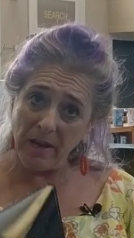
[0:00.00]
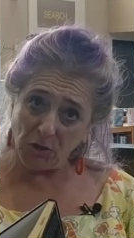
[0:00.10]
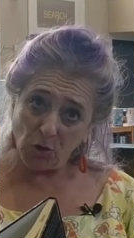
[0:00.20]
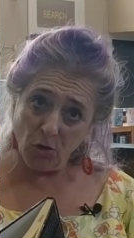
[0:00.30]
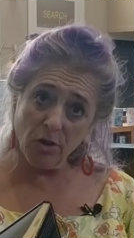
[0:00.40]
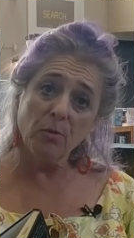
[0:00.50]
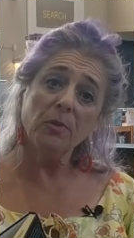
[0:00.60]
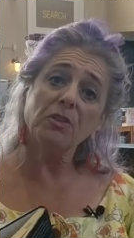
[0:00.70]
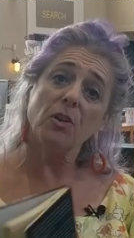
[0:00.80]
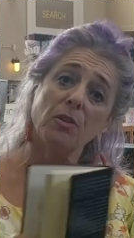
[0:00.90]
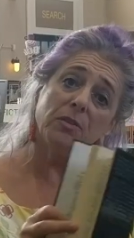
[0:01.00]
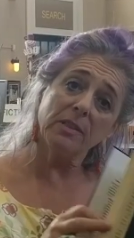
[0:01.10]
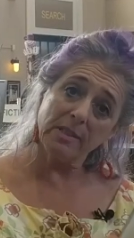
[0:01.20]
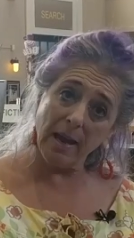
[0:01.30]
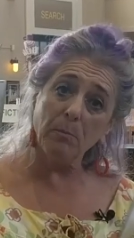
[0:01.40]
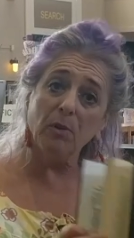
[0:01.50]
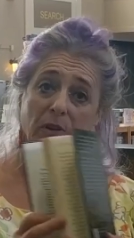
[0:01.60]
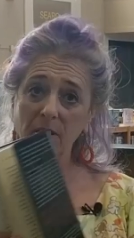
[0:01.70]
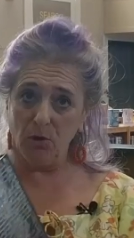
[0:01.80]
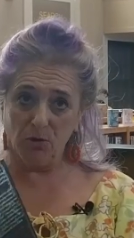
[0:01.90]
make sure you return the same
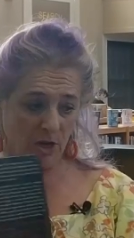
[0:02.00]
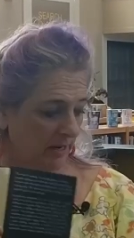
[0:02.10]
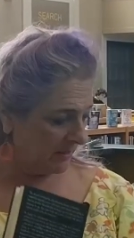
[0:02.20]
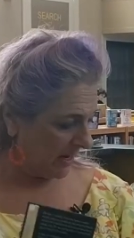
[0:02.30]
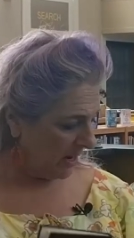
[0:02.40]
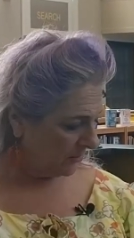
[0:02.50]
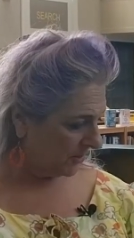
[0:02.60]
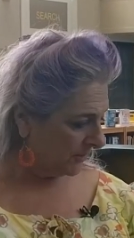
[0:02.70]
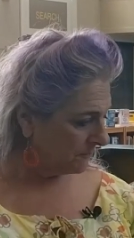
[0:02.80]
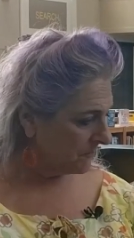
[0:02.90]
book that you checked out.